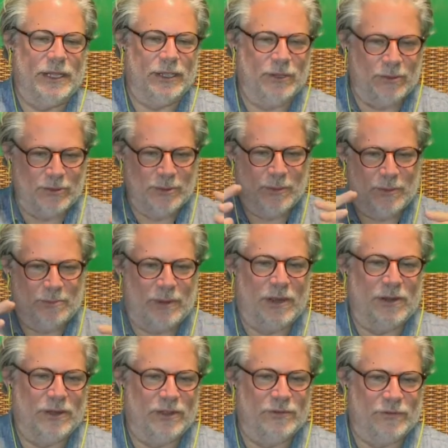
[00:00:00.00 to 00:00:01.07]
who's been
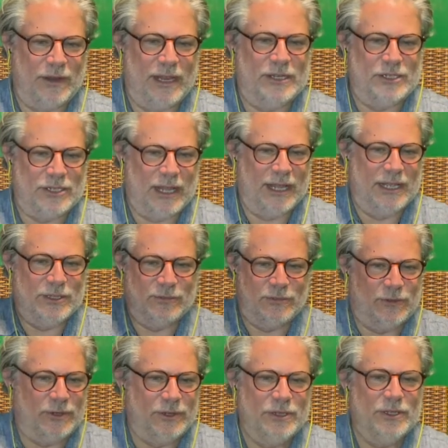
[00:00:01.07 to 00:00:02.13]
part of the franchise
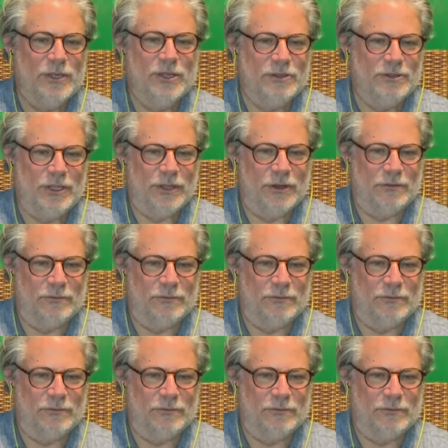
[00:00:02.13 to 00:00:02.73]
for, you know,